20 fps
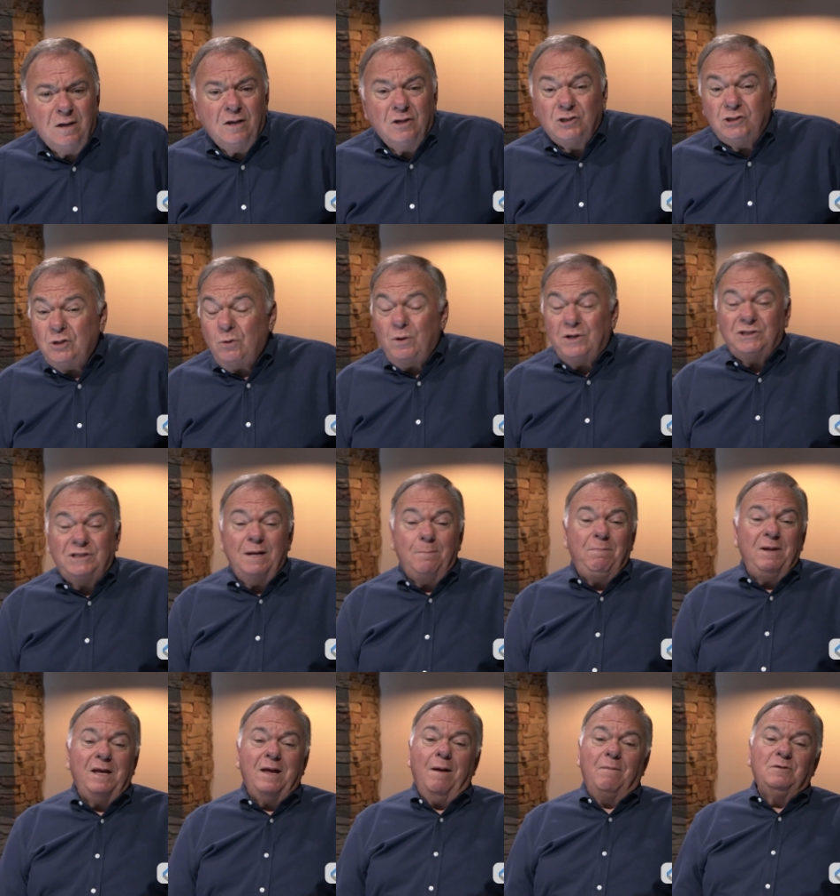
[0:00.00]
So it
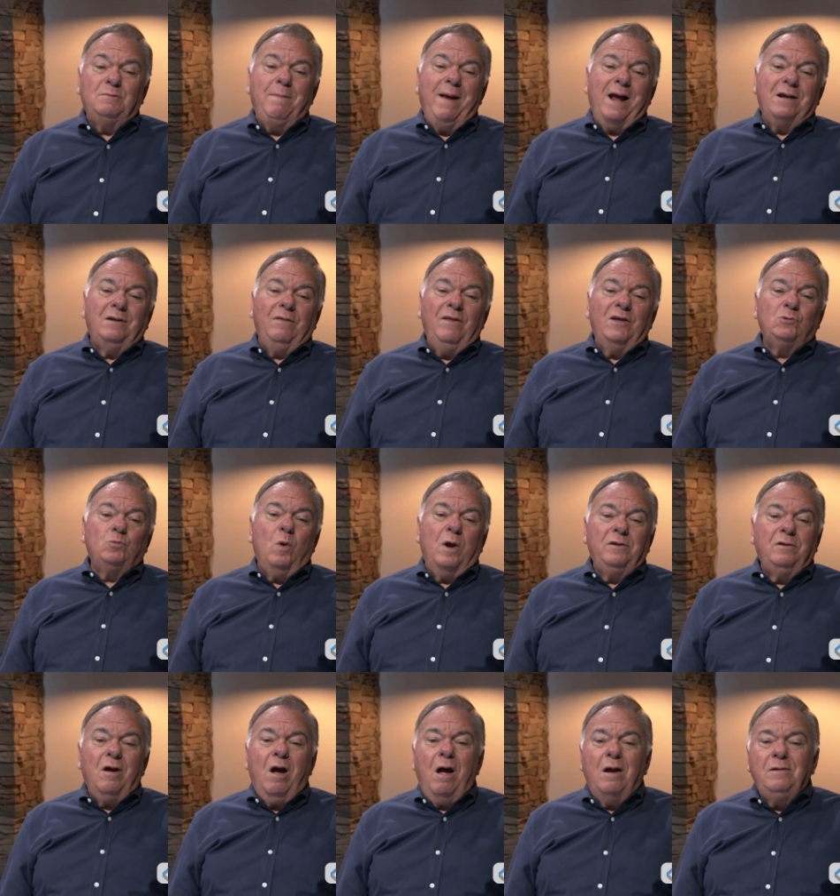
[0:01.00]
simply comes back to this
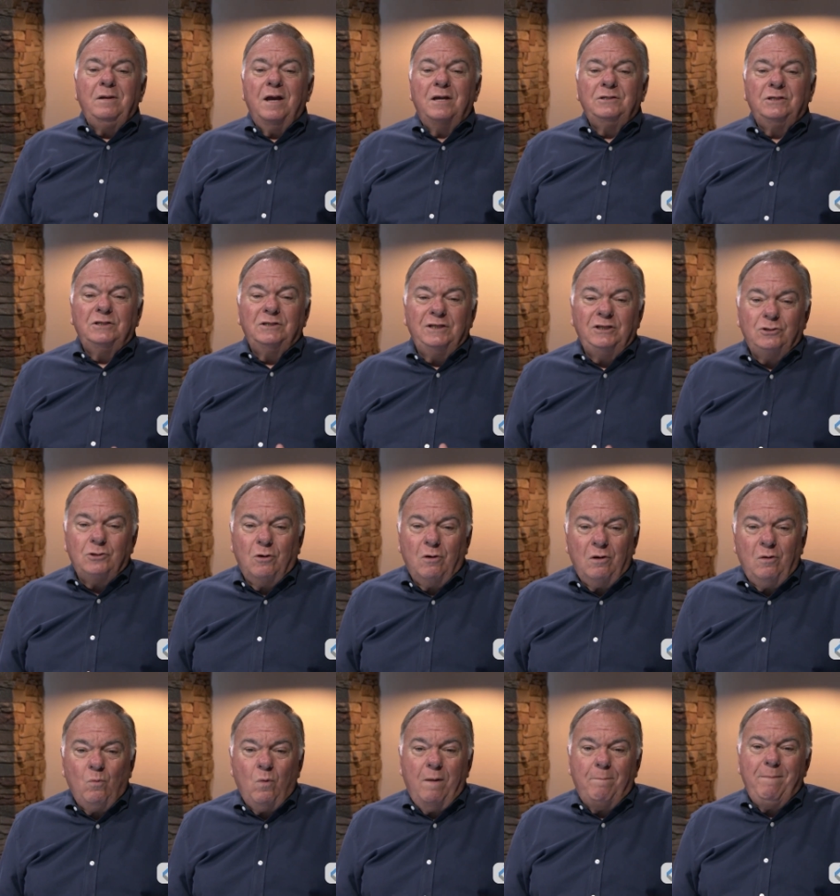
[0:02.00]
what God does is
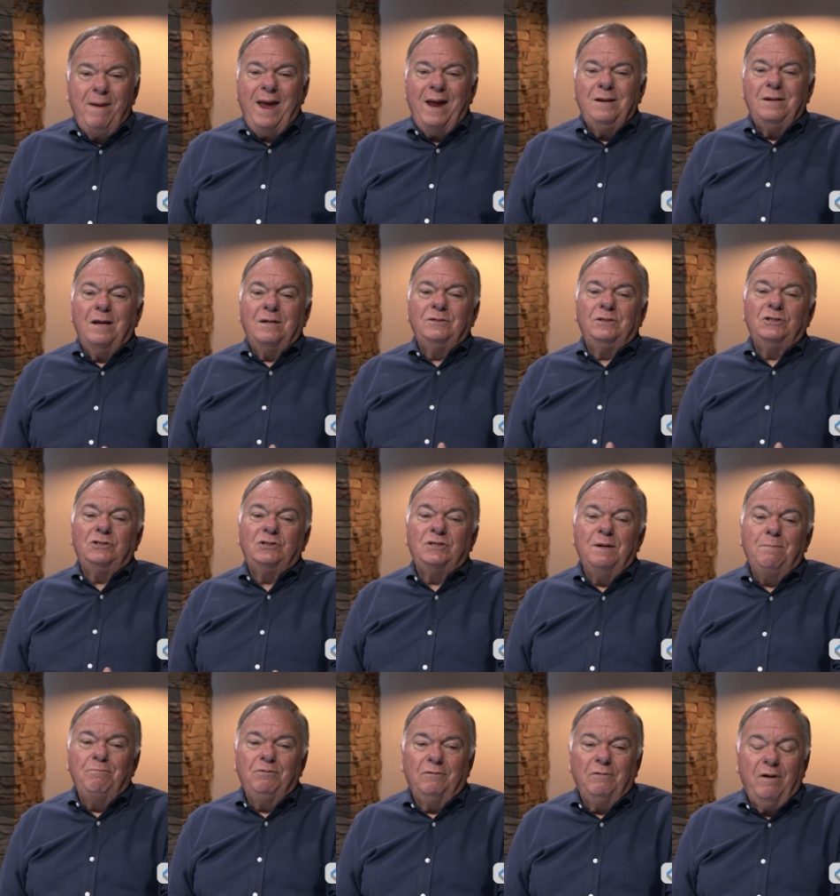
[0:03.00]
eternal, what man does is
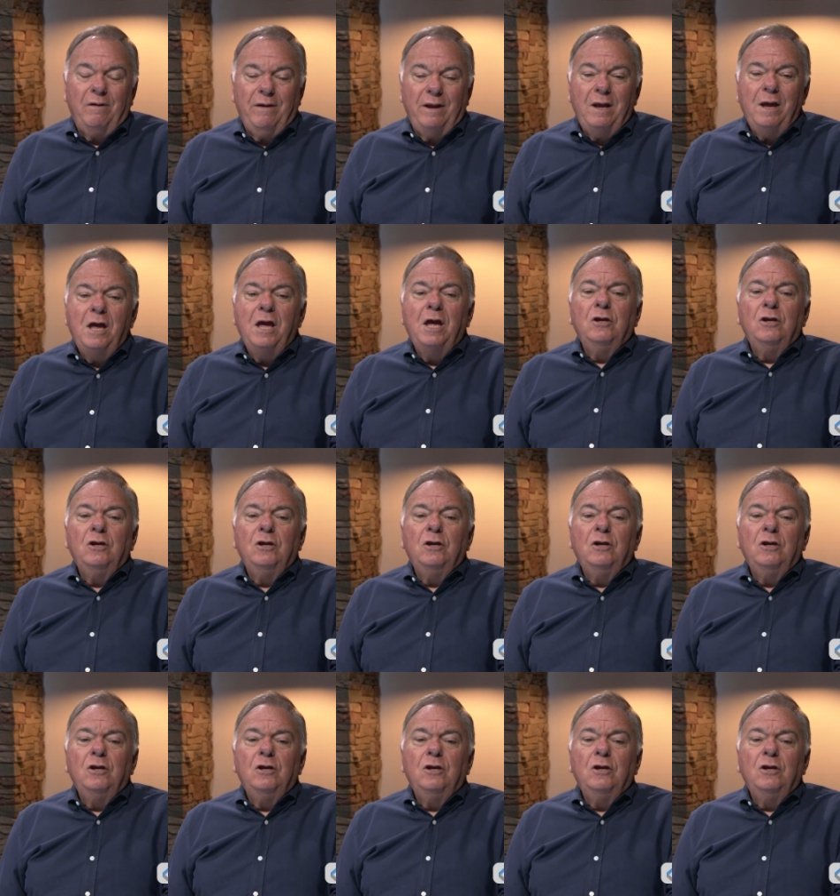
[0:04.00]
temporary.